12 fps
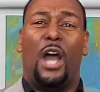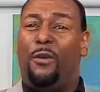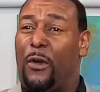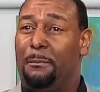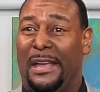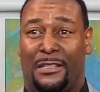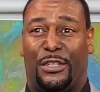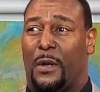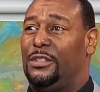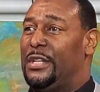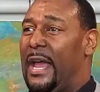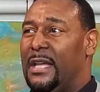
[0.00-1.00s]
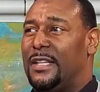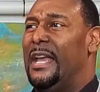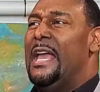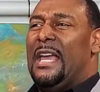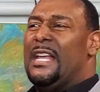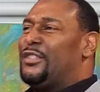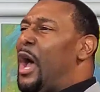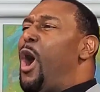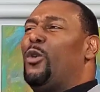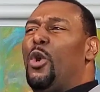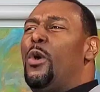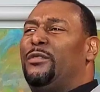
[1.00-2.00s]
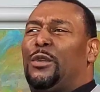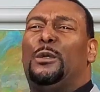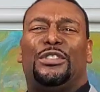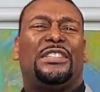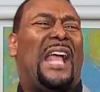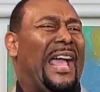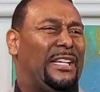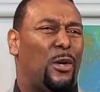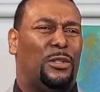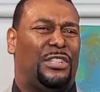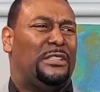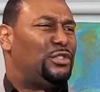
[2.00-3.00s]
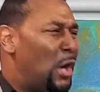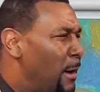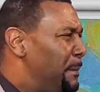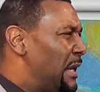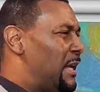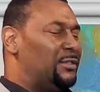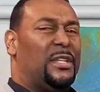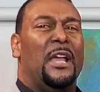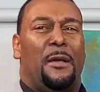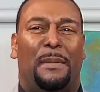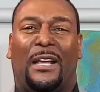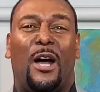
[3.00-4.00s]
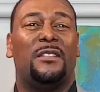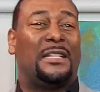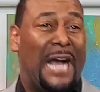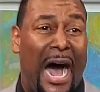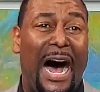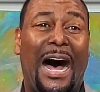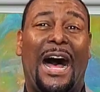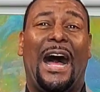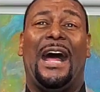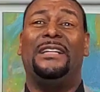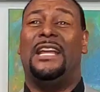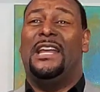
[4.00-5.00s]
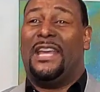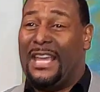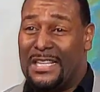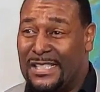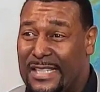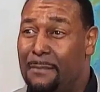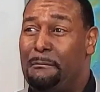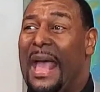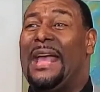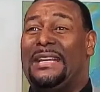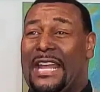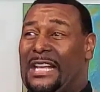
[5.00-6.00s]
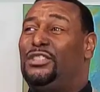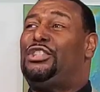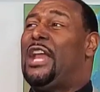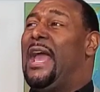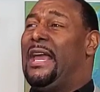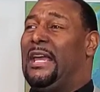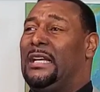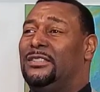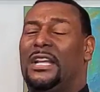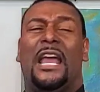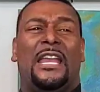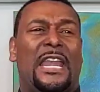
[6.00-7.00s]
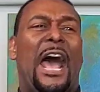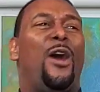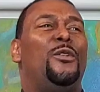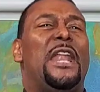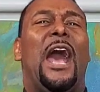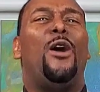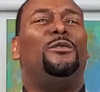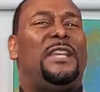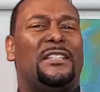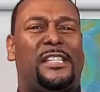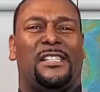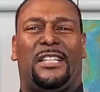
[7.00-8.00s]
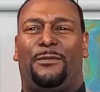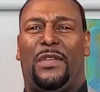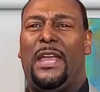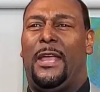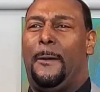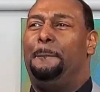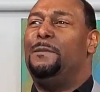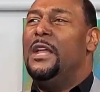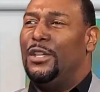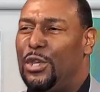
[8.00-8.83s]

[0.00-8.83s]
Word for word: Governments are changing. It's all going through cycles and turbulence because God is demanding change. Now, now this is the thing.